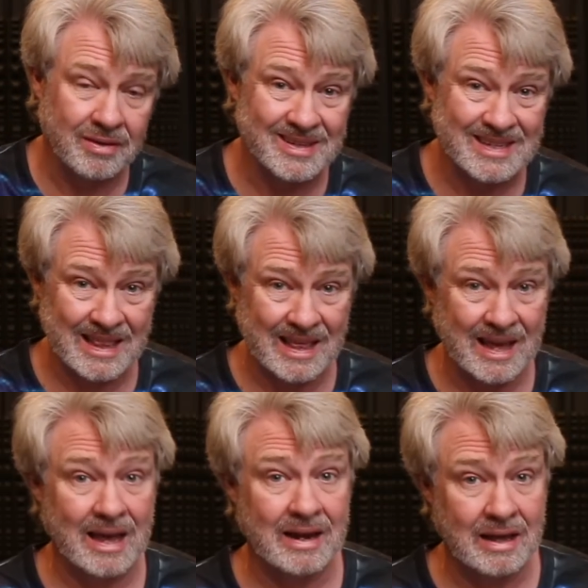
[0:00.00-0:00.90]
that's
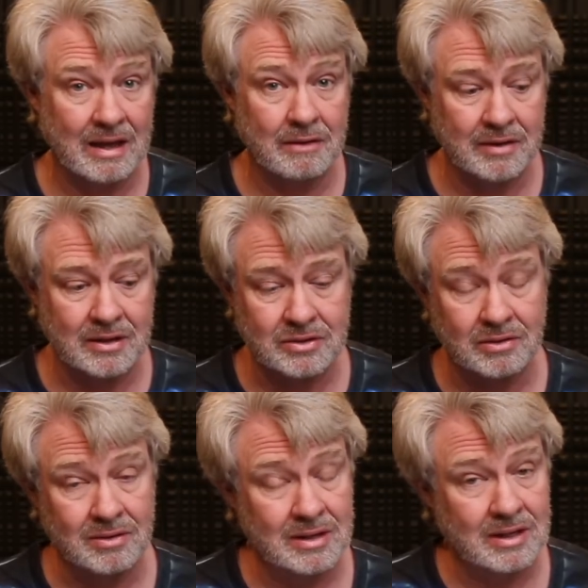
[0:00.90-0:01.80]
that heavy, it's
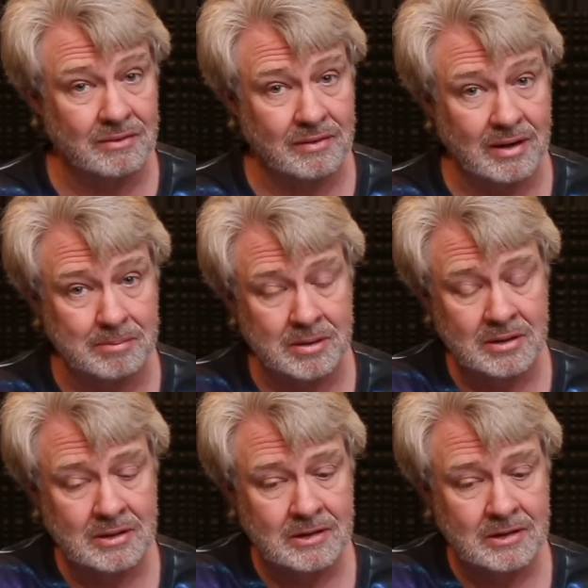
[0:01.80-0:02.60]
going to give up